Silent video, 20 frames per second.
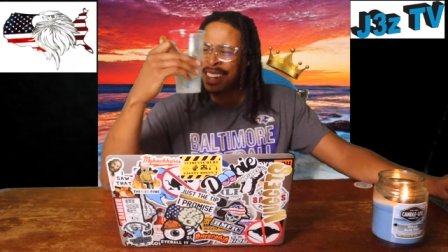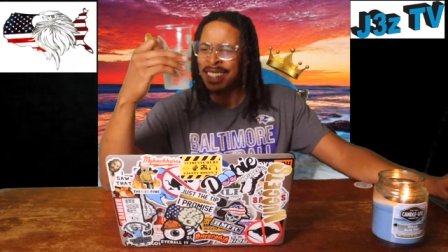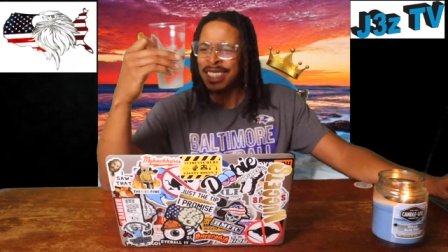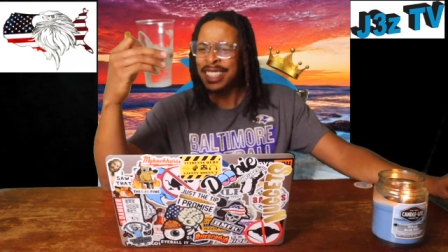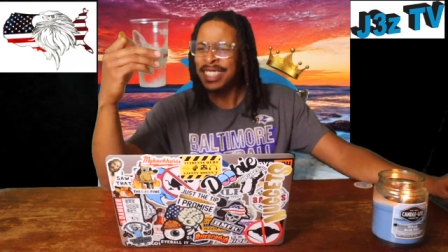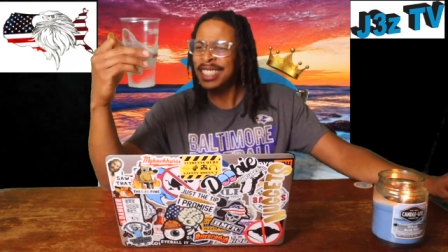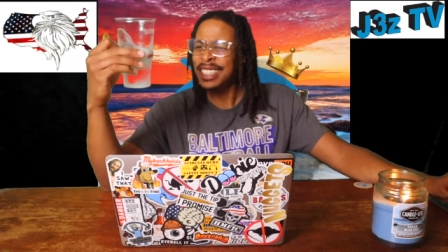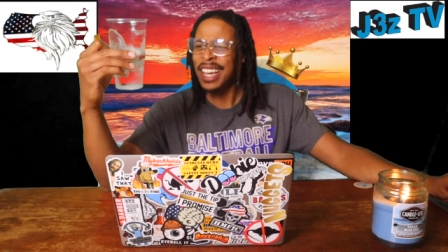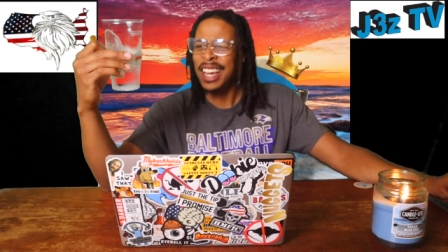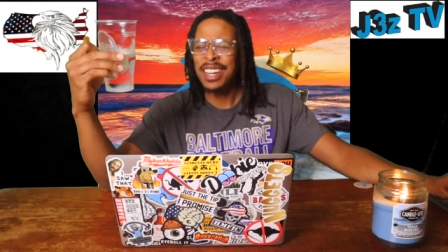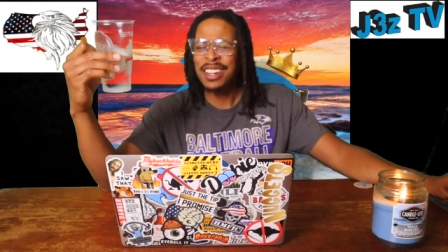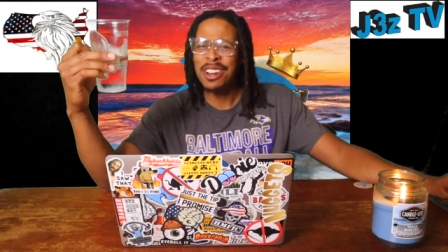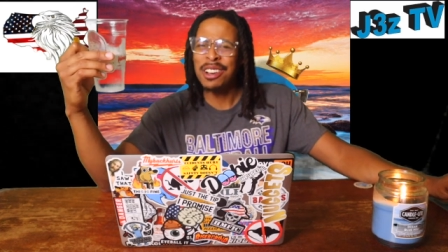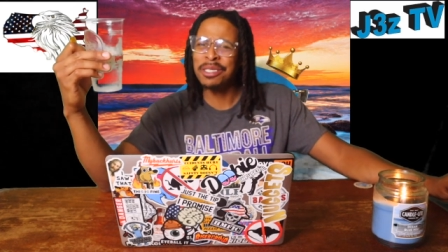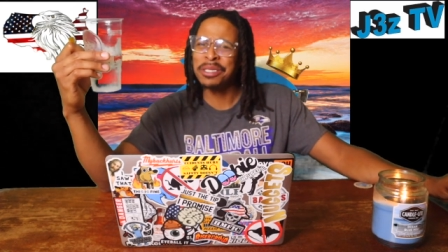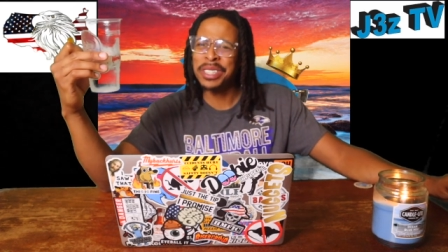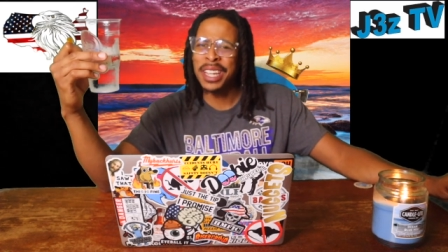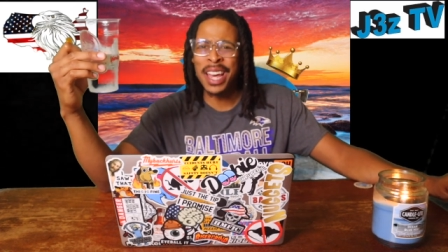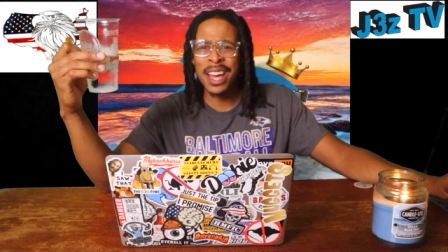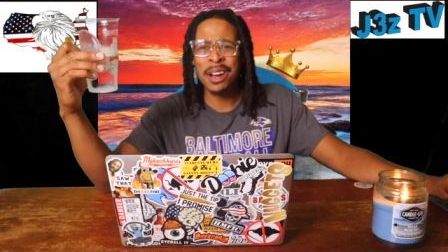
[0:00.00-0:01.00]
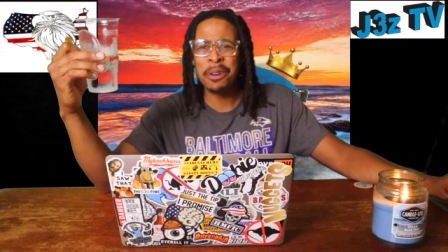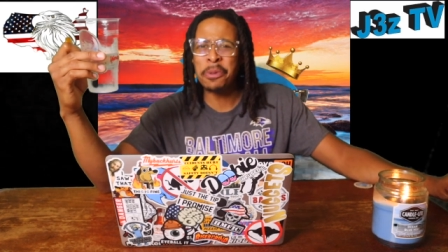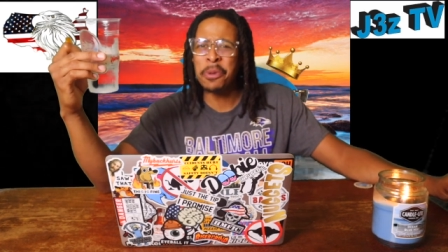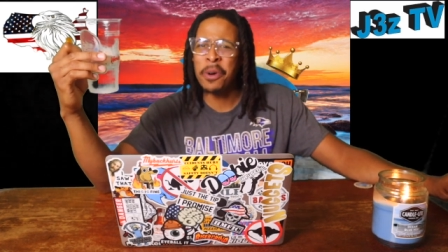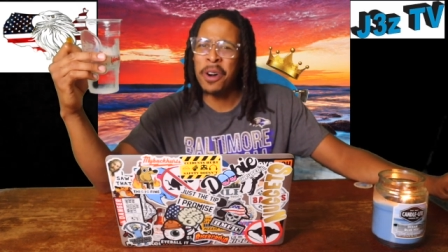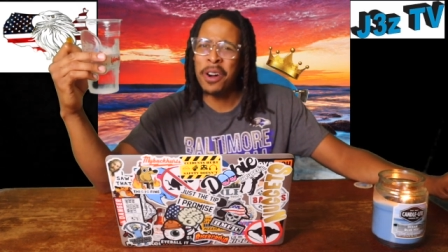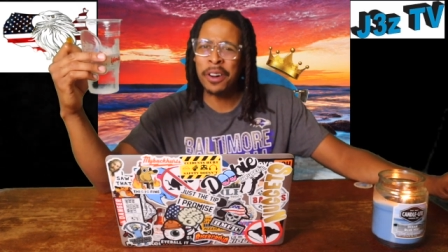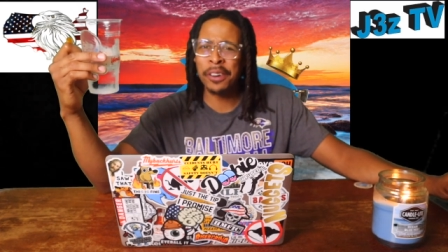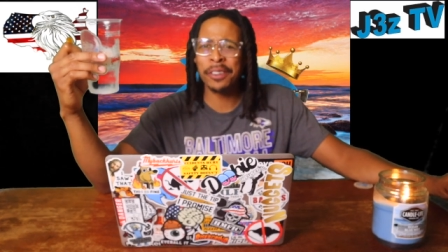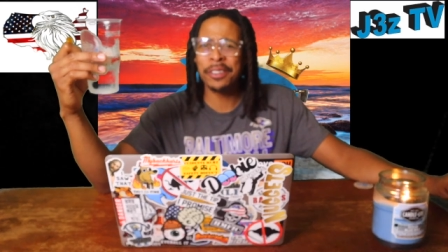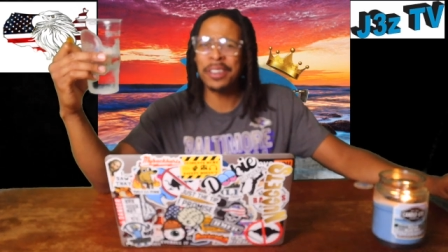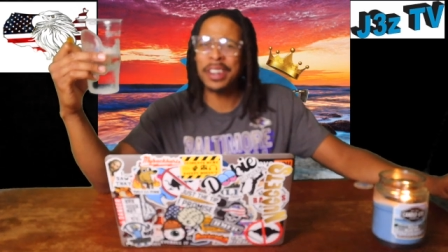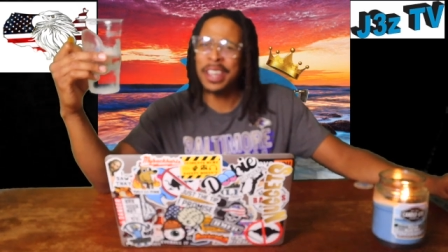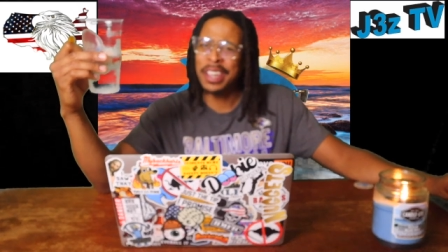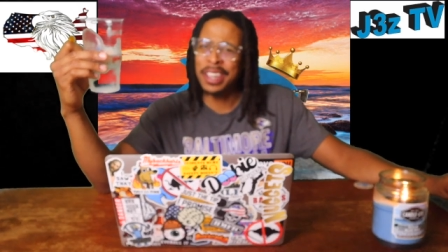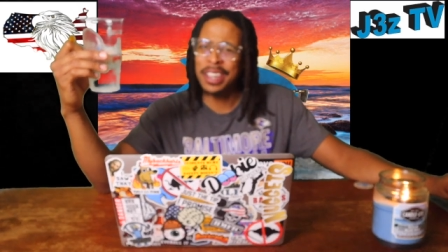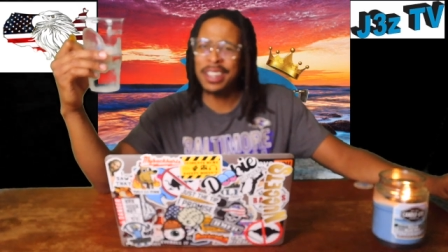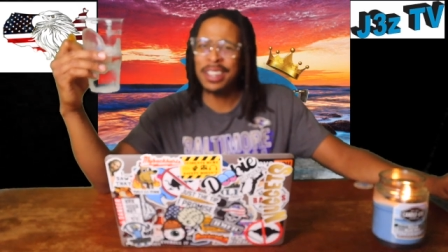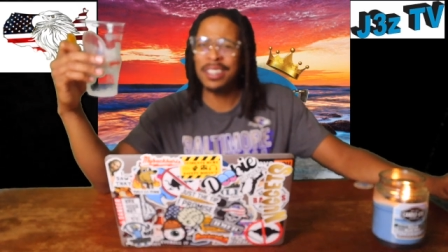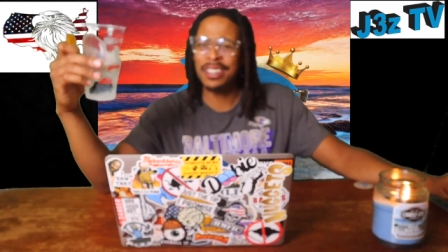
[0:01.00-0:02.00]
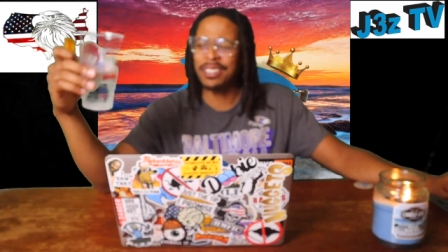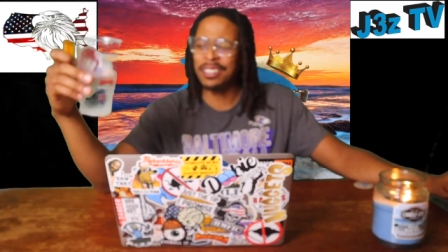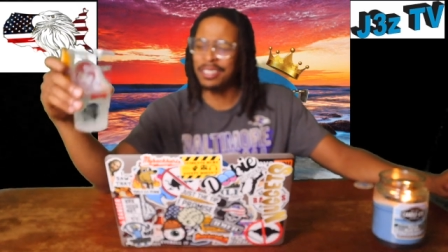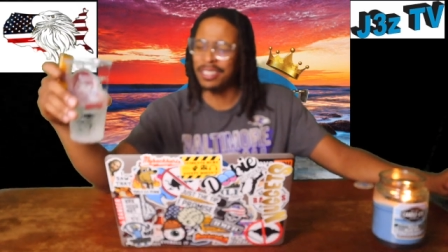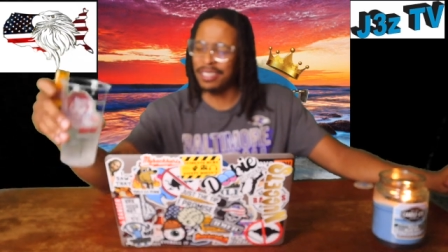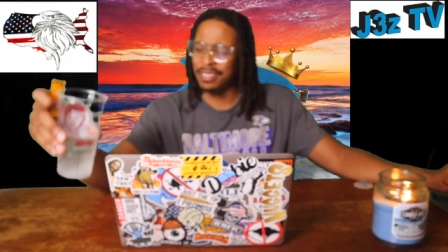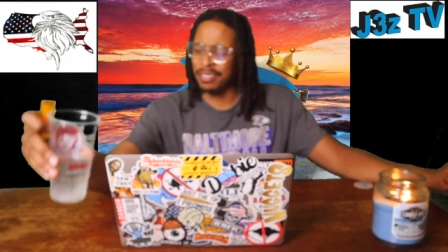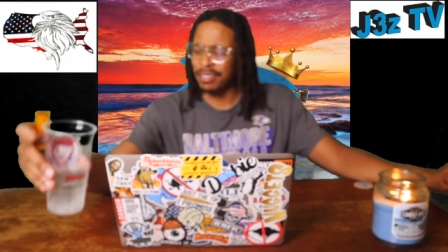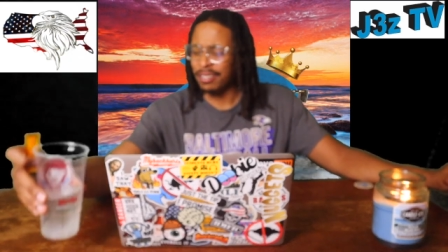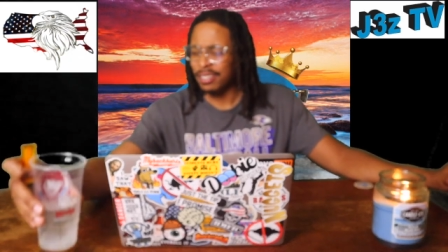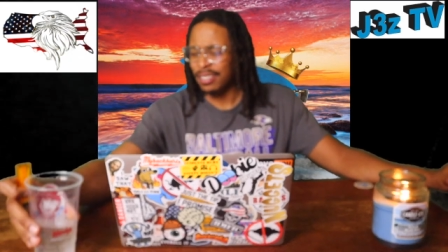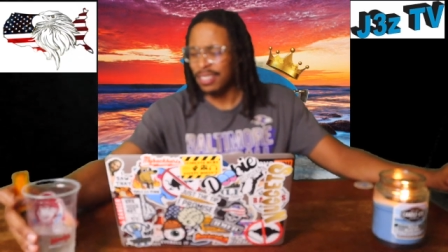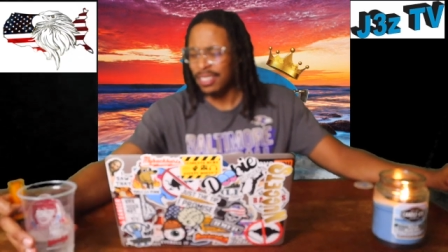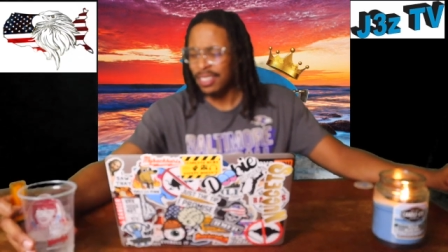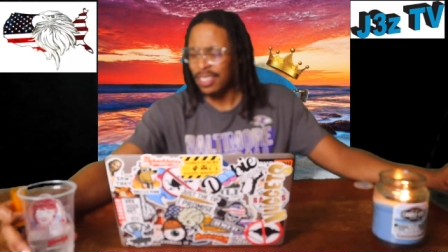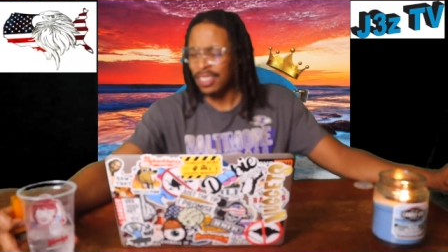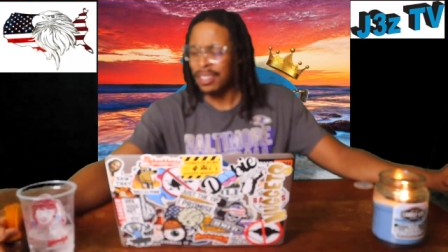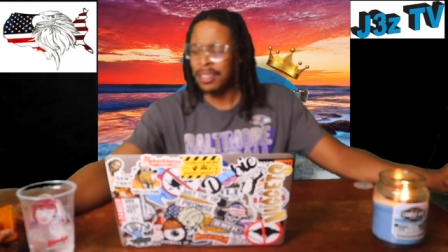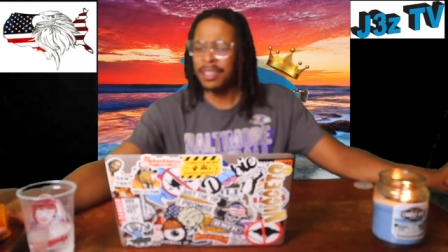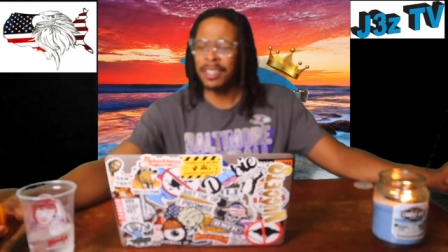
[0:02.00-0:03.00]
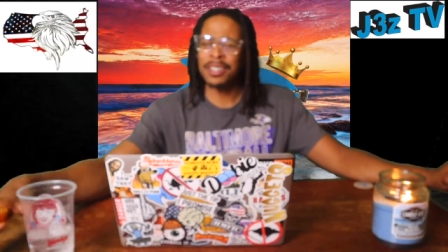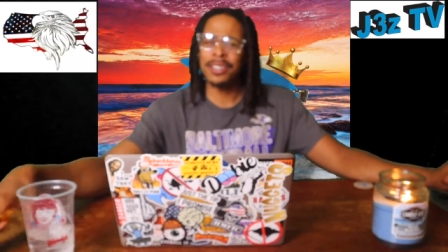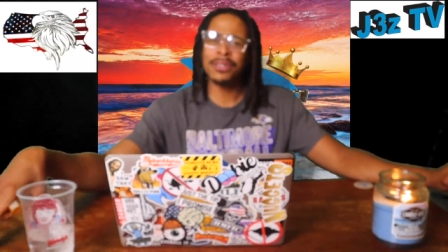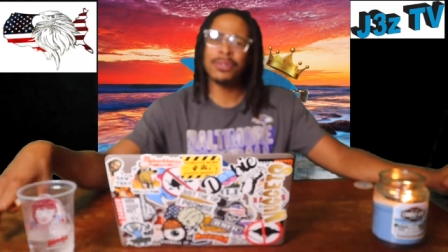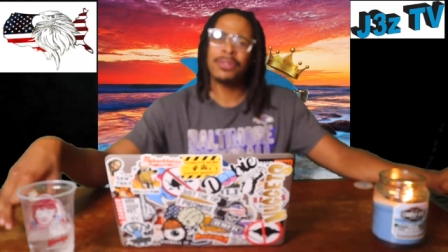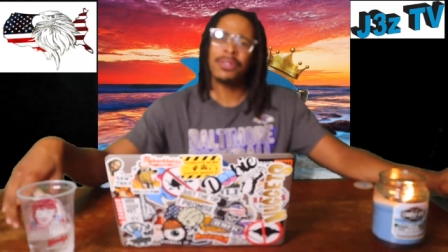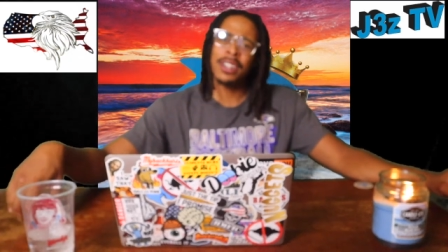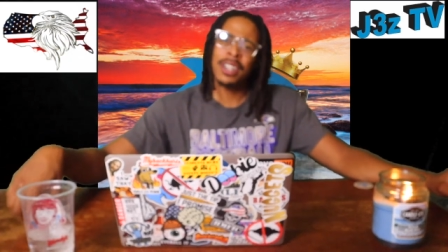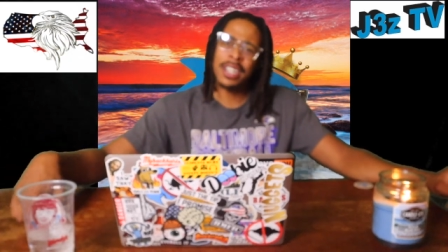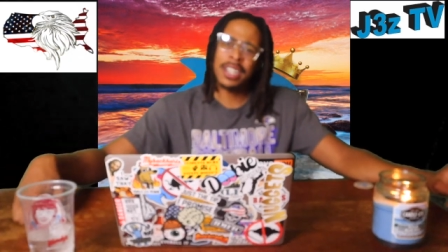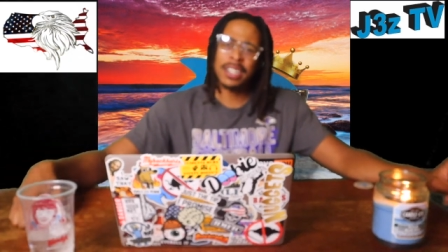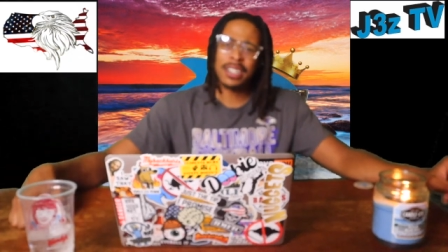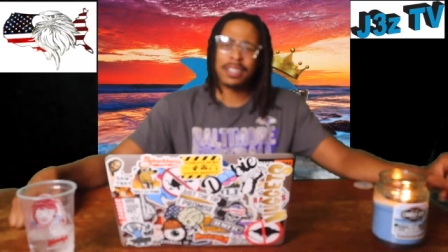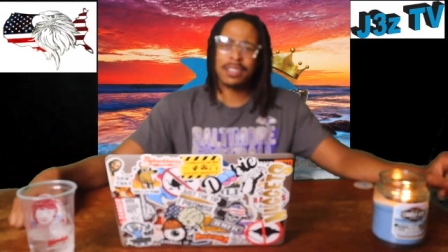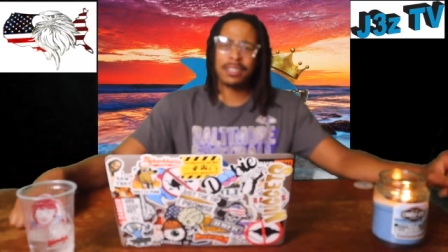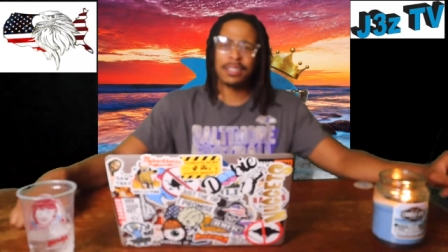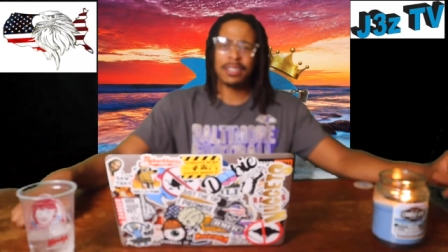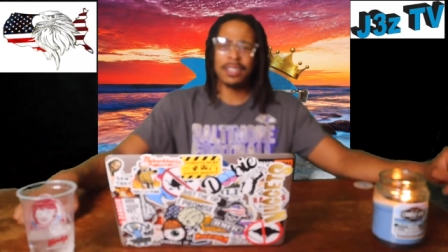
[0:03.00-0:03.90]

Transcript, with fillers: This ain't no tap water, nigga. The fuck?